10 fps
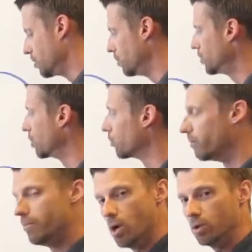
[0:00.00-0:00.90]
you to
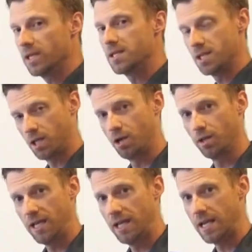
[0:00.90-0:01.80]
remotely and
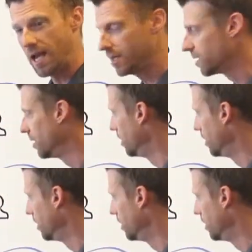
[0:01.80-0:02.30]
securely connect,